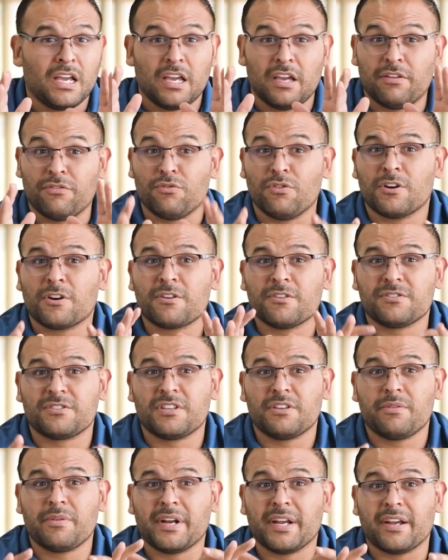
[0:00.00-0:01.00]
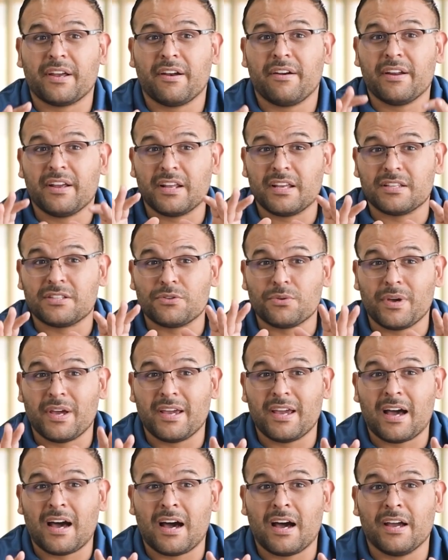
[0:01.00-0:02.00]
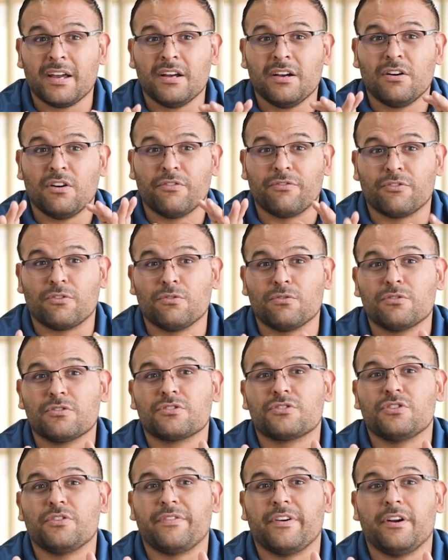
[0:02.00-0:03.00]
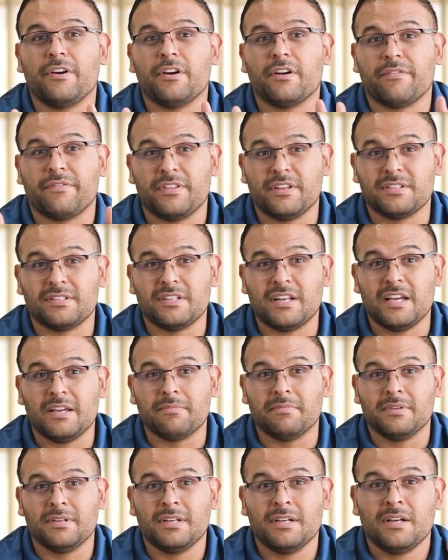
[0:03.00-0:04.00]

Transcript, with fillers: If you're considering getting into AI, of course you've heard of this name.